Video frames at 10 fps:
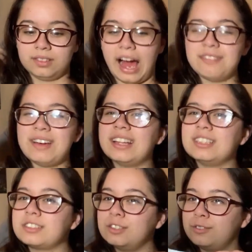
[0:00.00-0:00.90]
I've had
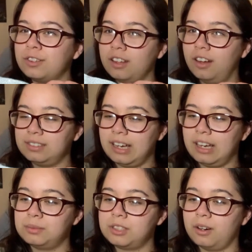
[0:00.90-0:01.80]
this glue for a long
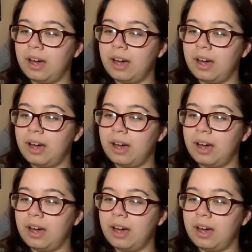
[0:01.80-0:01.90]
time, so